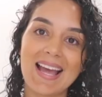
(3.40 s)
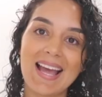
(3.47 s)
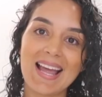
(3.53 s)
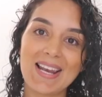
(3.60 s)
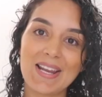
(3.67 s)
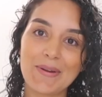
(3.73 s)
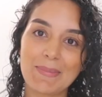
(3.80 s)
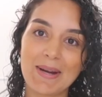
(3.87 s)

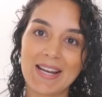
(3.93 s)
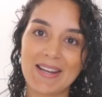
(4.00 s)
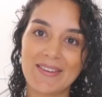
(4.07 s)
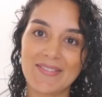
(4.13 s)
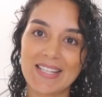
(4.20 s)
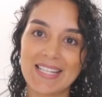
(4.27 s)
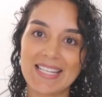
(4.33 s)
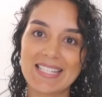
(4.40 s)
Hello my
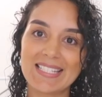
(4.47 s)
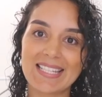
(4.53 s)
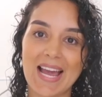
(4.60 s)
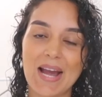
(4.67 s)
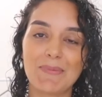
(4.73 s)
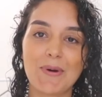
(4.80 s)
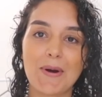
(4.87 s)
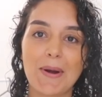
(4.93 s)
lovelies
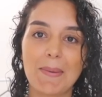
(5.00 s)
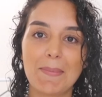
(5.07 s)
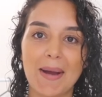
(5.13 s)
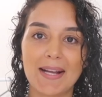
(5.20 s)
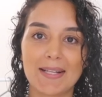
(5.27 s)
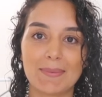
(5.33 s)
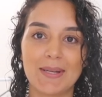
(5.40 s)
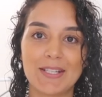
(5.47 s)
and welcome
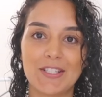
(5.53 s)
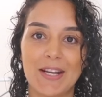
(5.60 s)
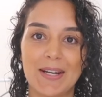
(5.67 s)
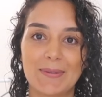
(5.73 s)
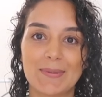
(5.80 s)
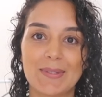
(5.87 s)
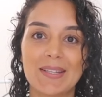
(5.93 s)
back to my channel.